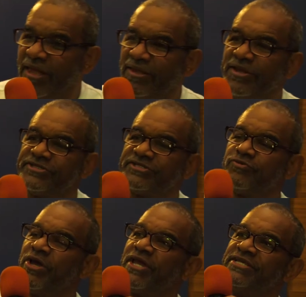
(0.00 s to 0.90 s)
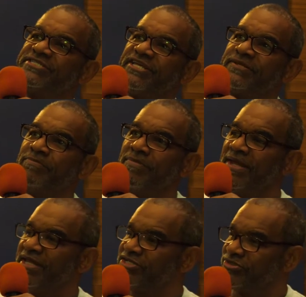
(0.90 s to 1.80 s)
This is where he says,
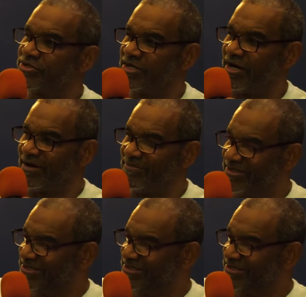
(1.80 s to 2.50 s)
Many shall come